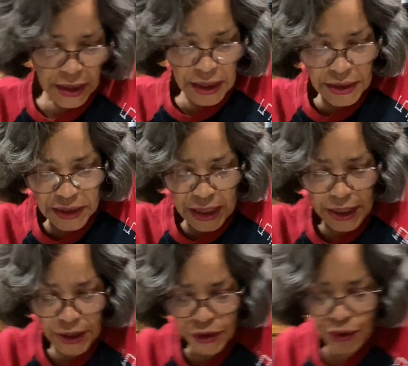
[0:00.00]
is kind
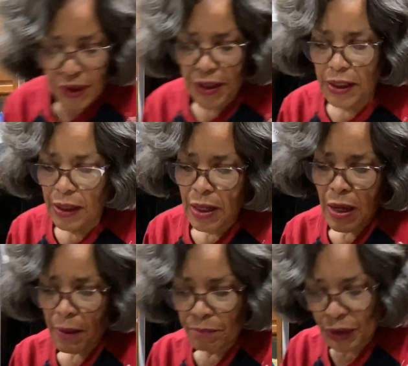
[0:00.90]
of tricky,
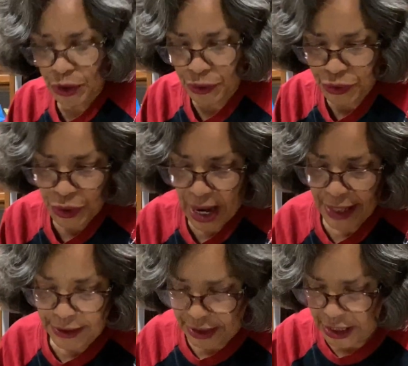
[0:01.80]
but you're trying
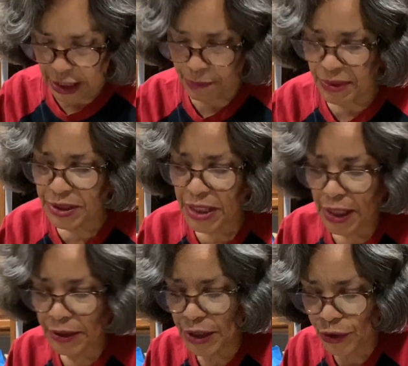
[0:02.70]
to keep it
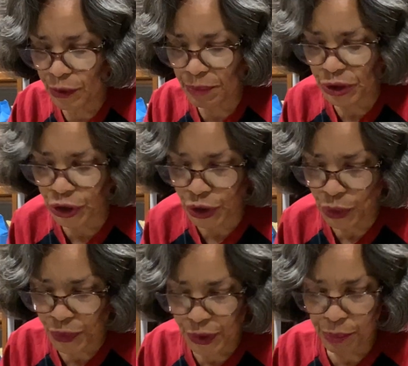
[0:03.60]
tucked under, but you don't
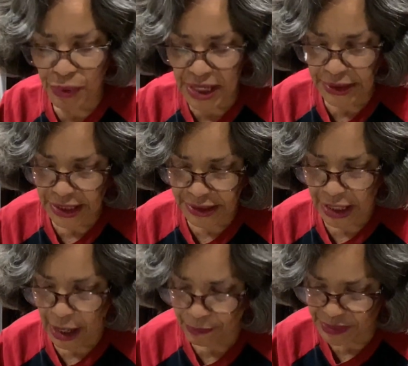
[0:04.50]
want to break that
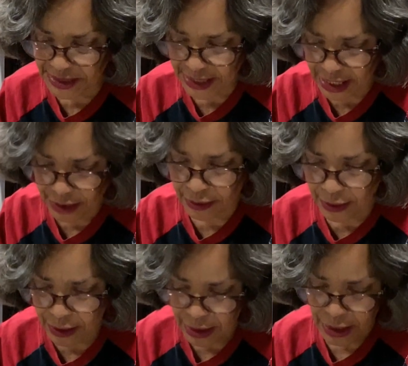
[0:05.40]
top skin.
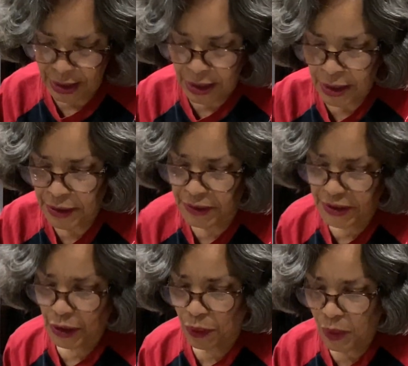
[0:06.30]

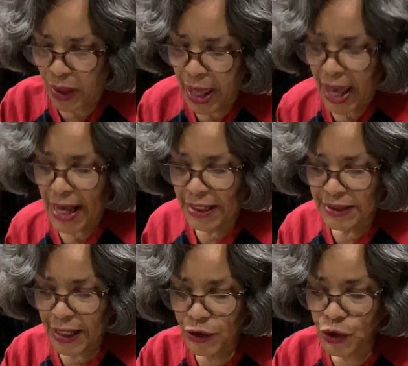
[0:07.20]
So as
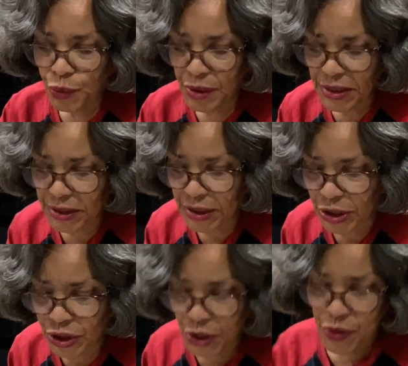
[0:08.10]
I twist and
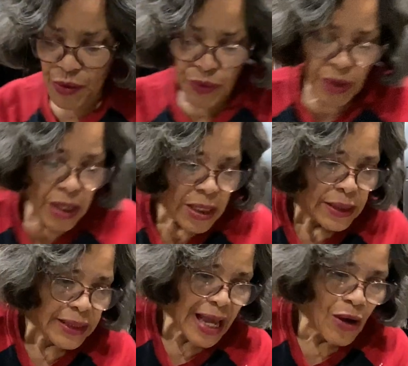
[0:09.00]
turn,
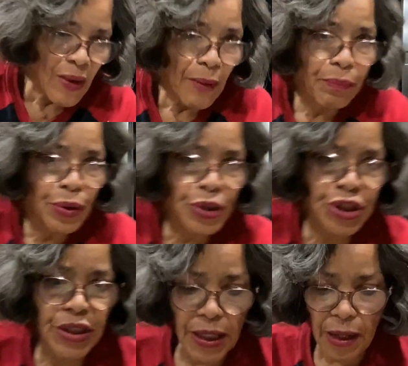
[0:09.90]
now I push
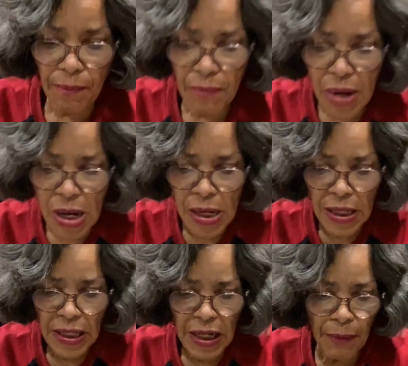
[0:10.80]
it up
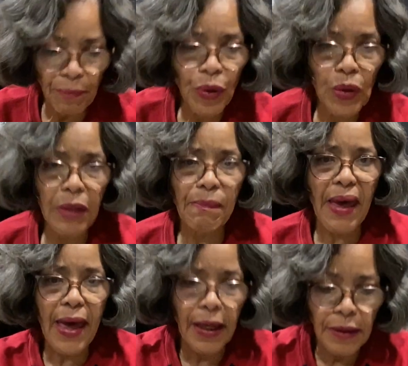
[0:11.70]
and pull it
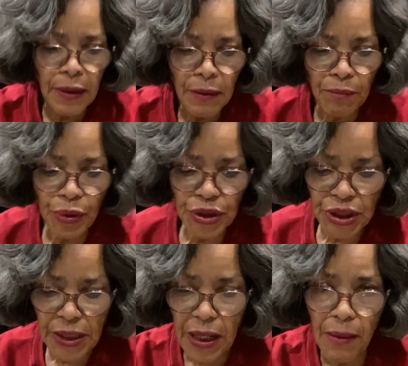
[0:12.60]
back. Push it
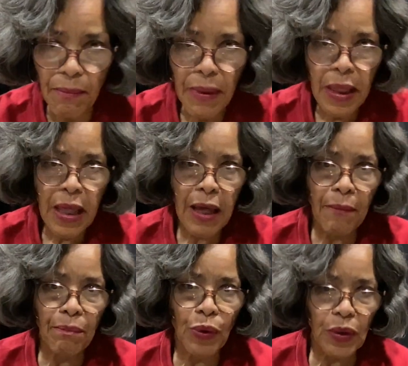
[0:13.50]
up and
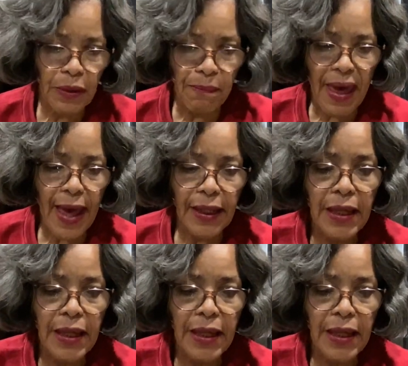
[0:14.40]
pull it back.